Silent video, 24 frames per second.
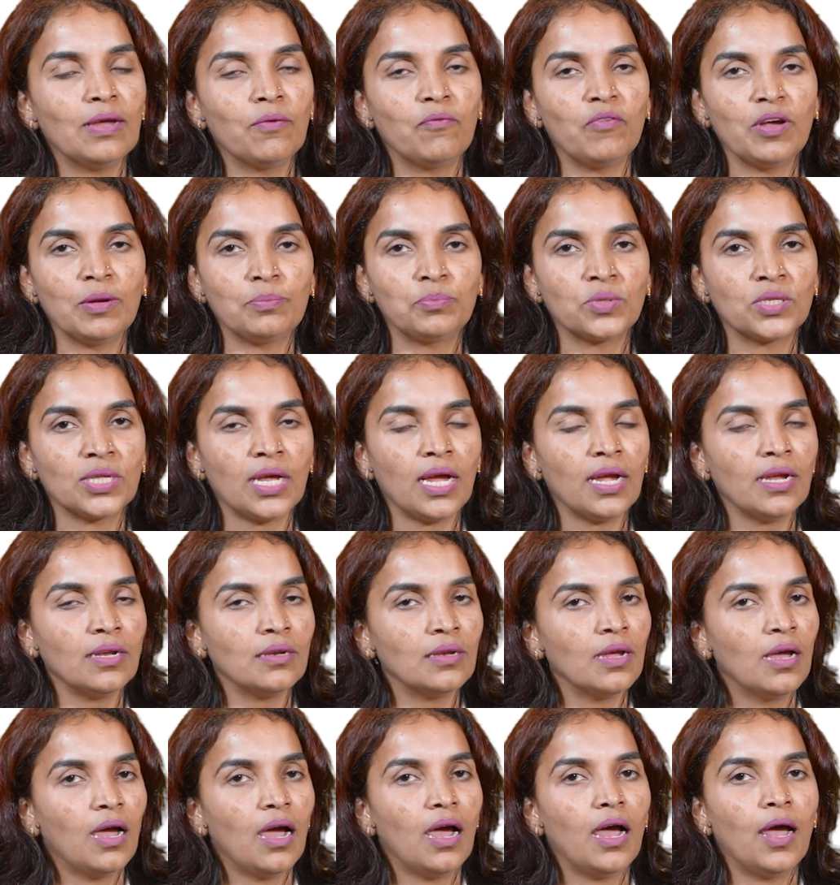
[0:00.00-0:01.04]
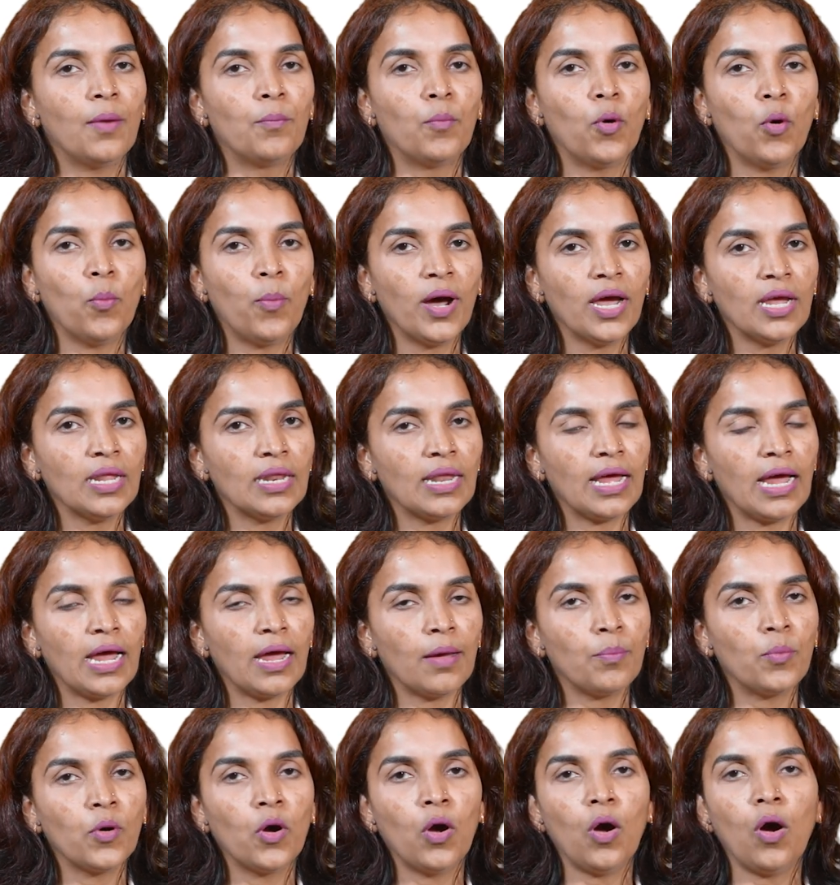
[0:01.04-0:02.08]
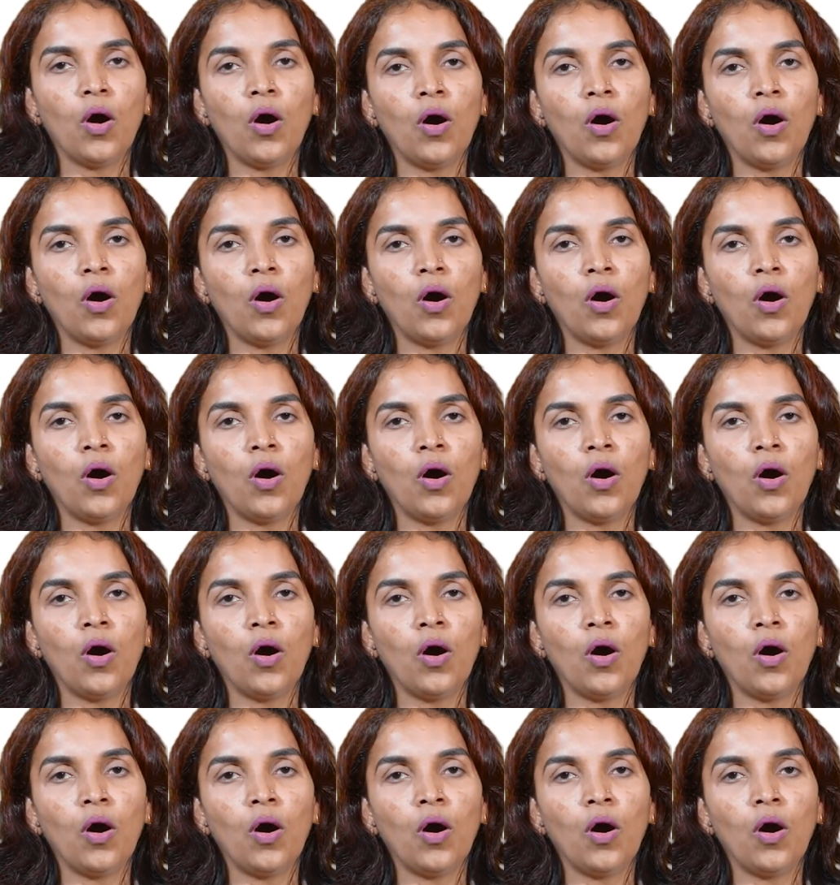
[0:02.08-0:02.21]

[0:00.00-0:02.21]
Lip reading: a website, a mobile app